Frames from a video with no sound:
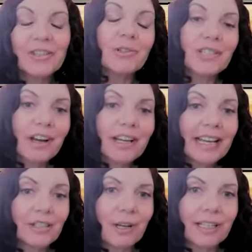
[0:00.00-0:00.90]
So it's not
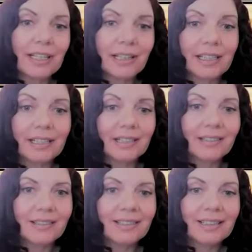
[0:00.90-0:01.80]
as
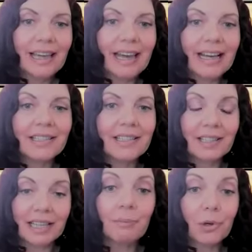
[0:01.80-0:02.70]
regulated as
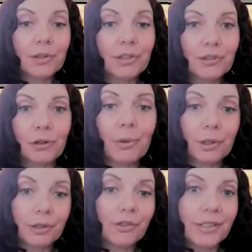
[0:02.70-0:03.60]
like birth control.
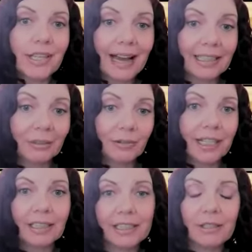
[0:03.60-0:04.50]
Birth control is highly
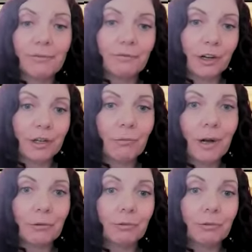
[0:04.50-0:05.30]
regulated, very